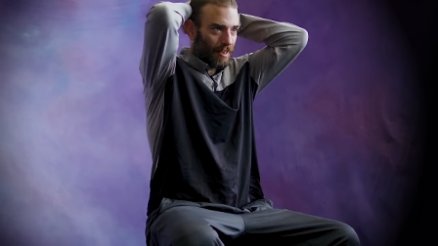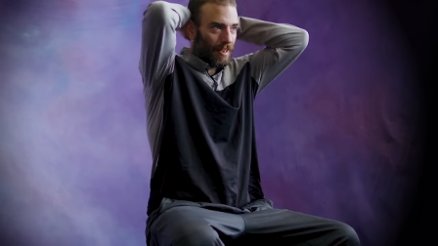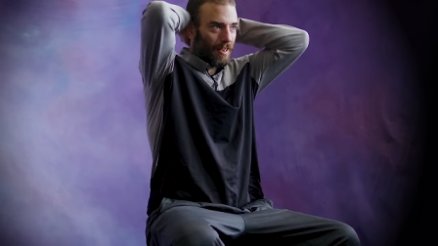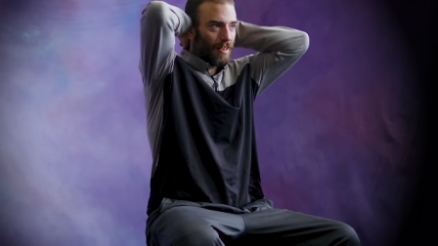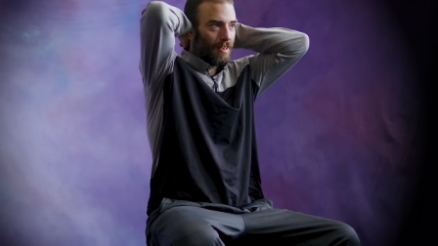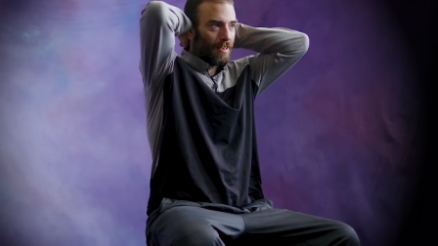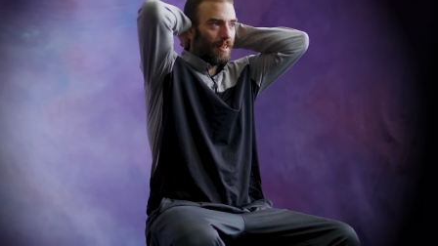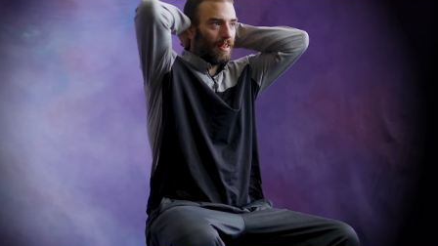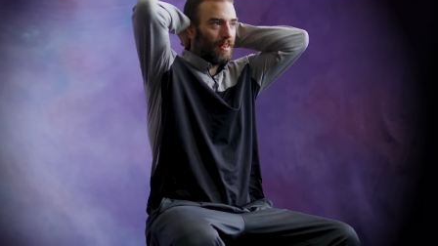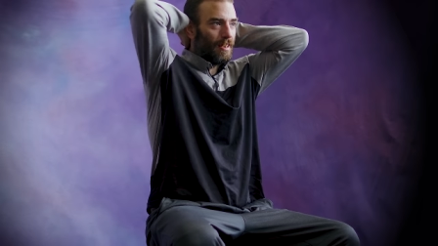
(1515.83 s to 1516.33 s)

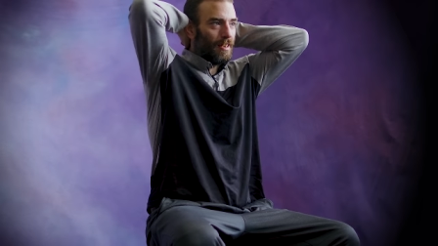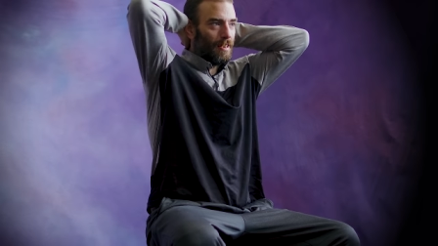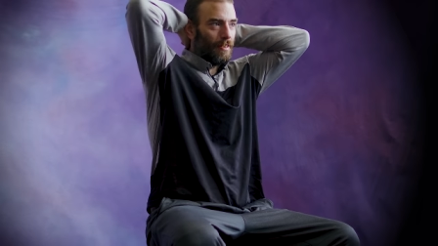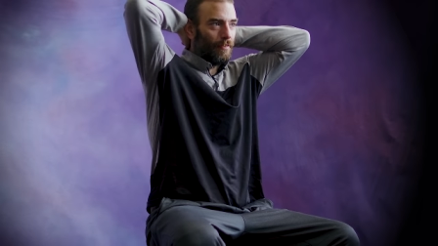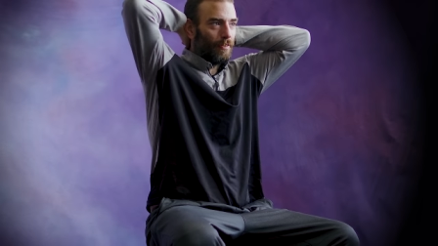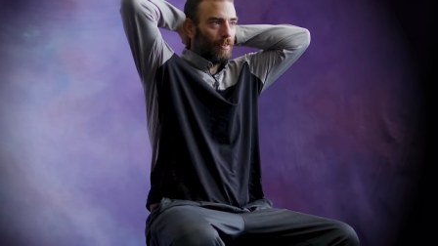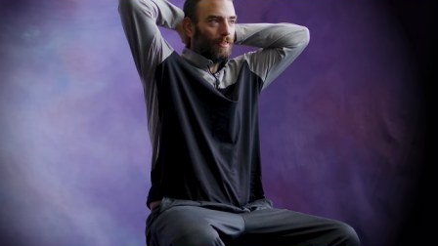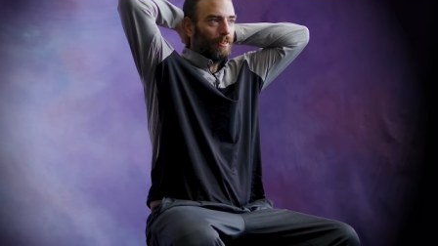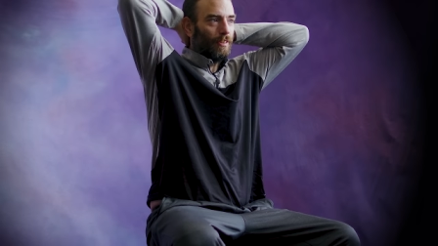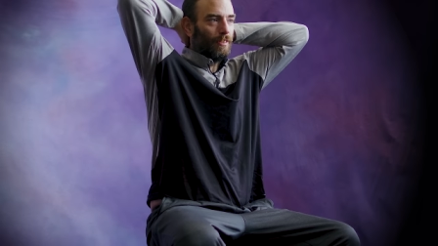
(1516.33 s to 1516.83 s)
the
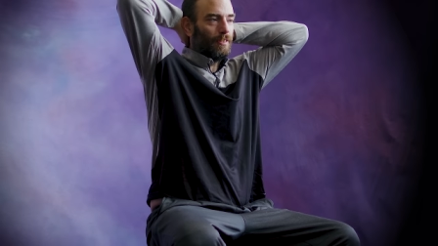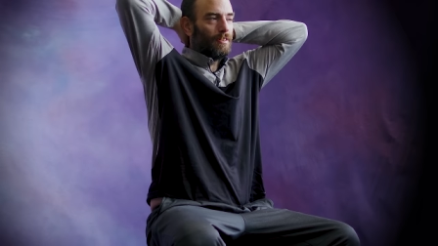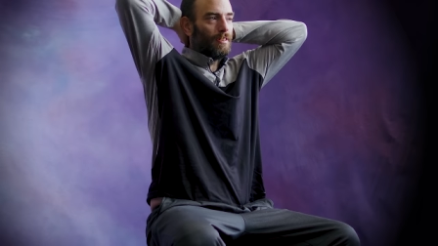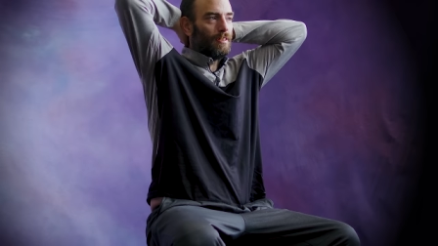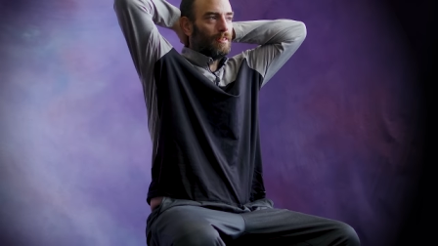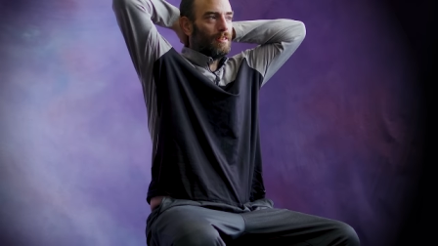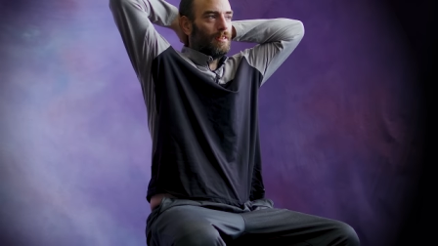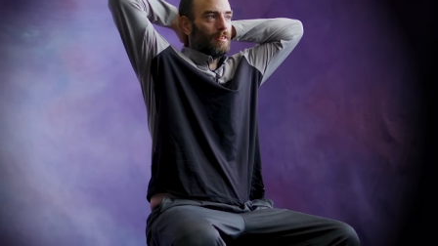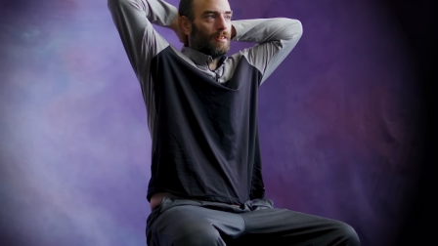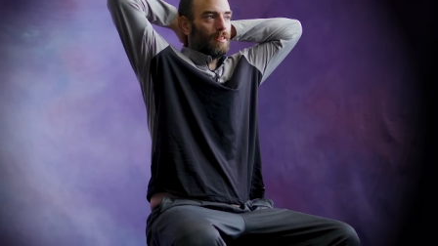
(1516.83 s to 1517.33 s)
evil,
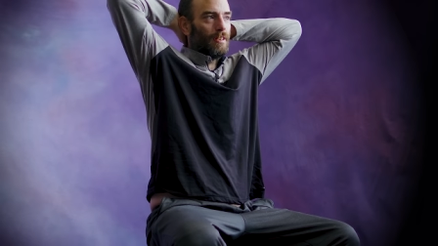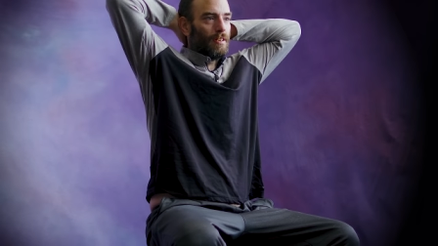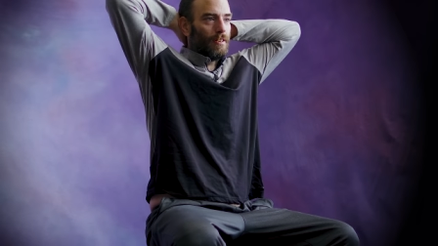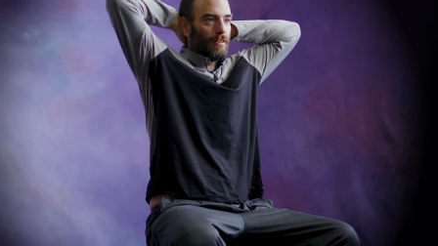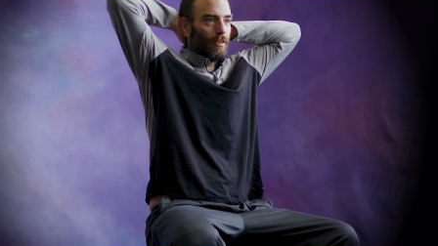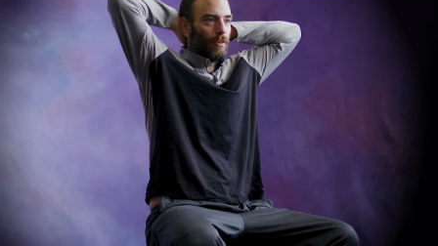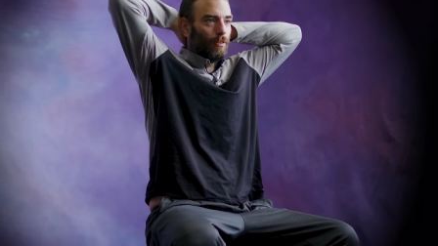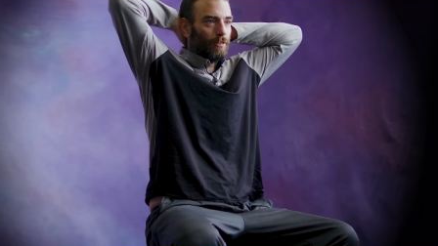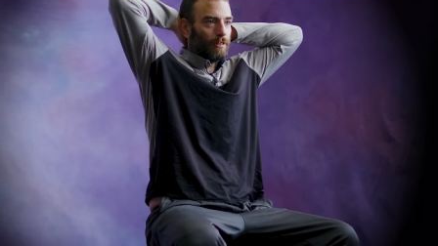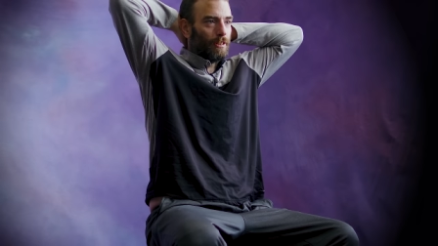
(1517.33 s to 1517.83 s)

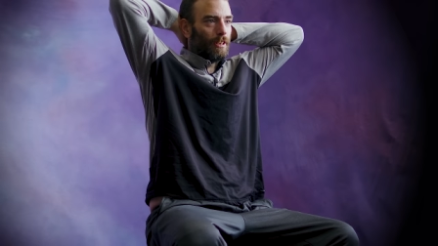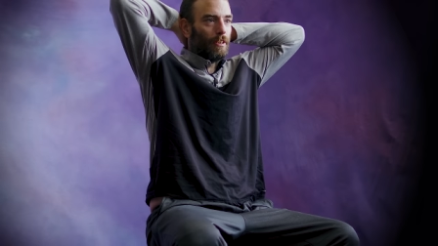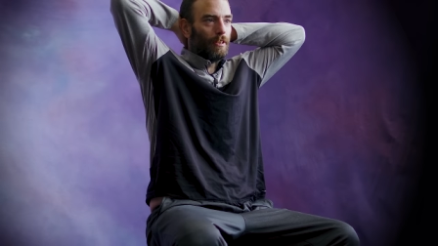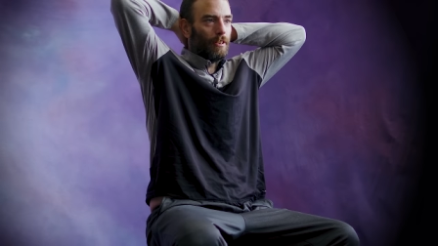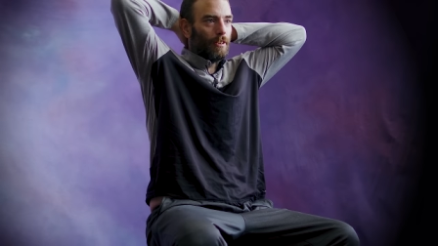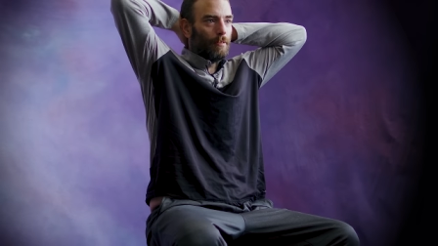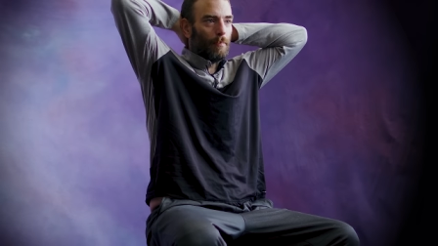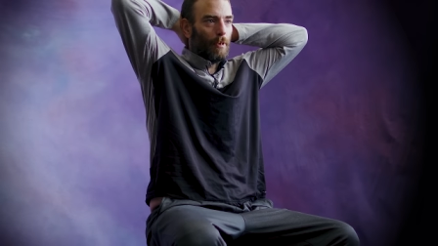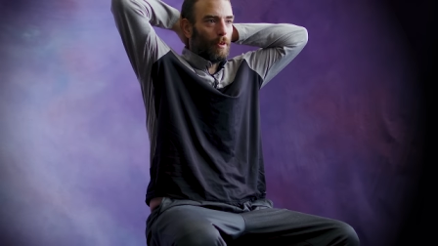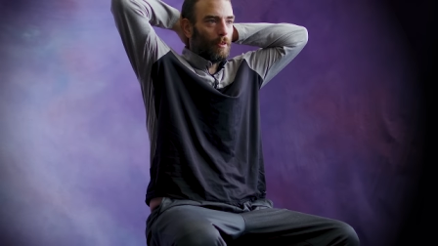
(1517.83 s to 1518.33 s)
their
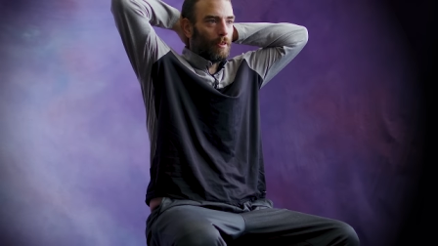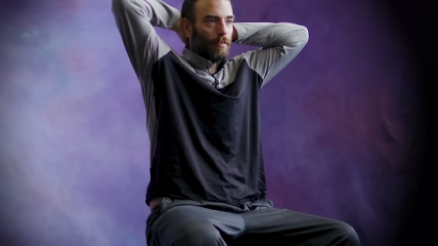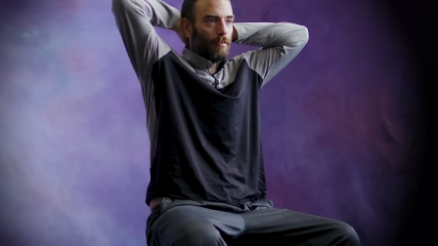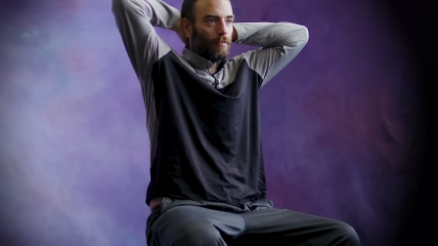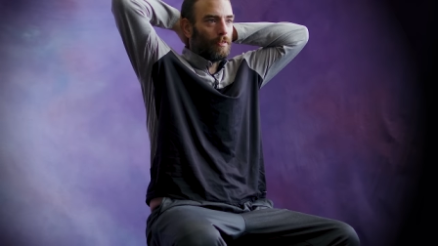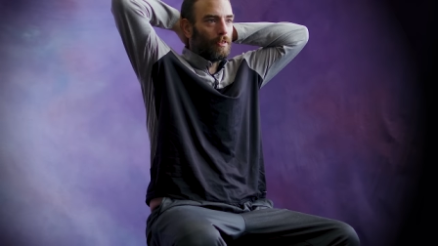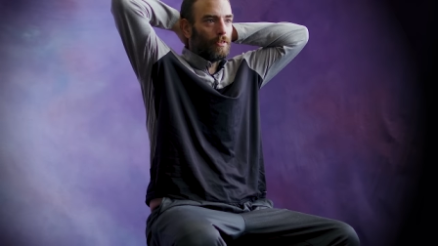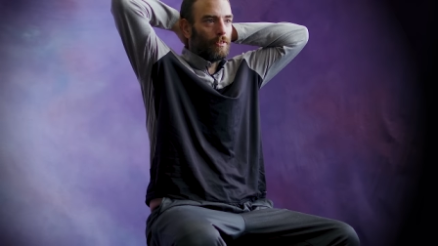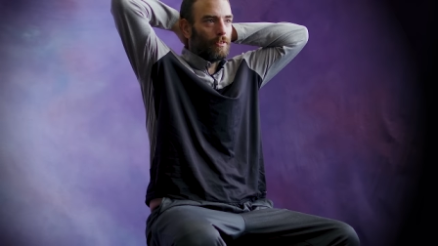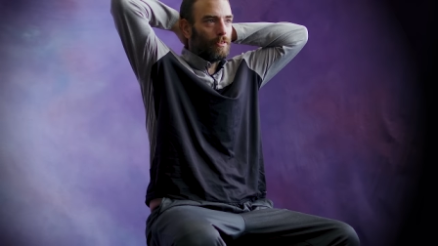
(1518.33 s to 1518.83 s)
ulterior
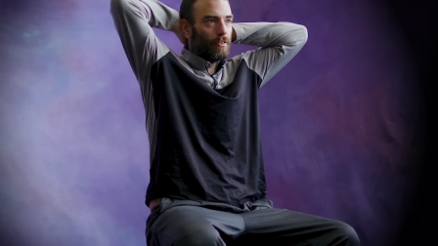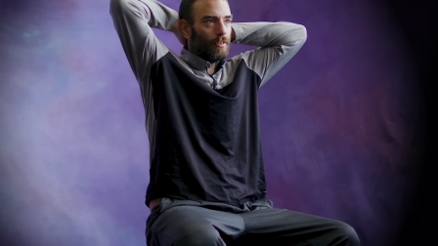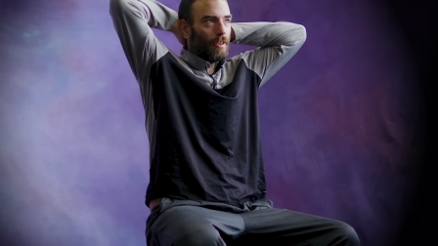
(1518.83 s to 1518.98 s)
motives